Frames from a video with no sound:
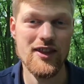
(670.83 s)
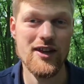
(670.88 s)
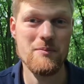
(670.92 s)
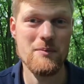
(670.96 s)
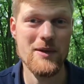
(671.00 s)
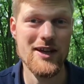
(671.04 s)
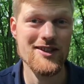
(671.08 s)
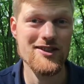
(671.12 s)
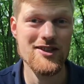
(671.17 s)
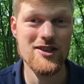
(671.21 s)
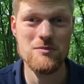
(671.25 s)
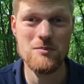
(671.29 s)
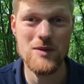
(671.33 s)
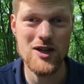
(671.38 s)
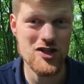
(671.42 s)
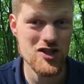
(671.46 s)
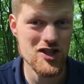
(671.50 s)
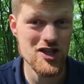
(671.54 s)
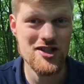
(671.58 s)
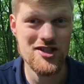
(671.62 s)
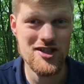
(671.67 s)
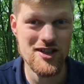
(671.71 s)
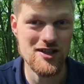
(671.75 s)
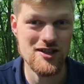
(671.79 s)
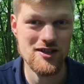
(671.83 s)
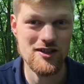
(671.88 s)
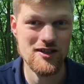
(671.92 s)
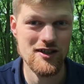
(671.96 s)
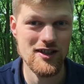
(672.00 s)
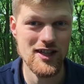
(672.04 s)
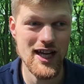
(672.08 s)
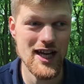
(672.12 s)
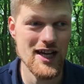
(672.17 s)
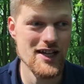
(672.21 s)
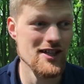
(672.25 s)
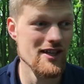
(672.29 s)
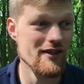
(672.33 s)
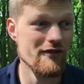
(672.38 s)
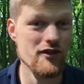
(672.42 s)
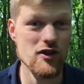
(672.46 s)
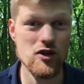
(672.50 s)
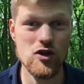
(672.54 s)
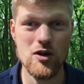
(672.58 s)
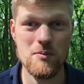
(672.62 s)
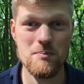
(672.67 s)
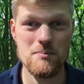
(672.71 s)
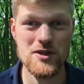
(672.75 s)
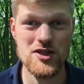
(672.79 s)
That makes it much easier. And if
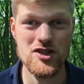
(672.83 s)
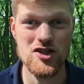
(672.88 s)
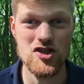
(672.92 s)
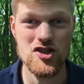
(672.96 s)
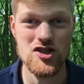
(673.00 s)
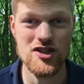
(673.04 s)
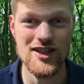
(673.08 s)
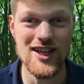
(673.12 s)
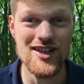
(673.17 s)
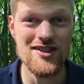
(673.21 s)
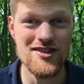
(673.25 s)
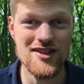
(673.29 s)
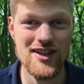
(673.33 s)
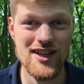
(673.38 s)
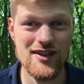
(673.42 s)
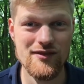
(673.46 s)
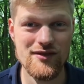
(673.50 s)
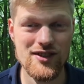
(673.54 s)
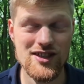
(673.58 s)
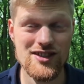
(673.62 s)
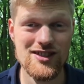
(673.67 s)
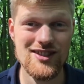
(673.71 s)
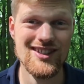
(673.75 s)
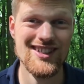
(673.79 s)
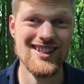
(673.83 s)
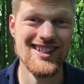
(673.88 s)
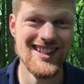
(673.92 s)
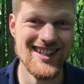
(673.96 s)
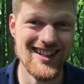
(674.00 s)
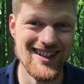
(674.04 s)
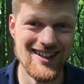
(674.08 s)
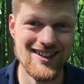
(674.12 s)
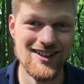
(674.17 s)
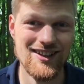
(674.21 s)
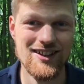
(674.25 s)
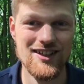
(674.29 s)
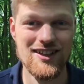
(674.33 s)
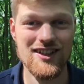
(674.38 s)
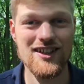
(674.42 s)
your competition doesn't have it, yeah,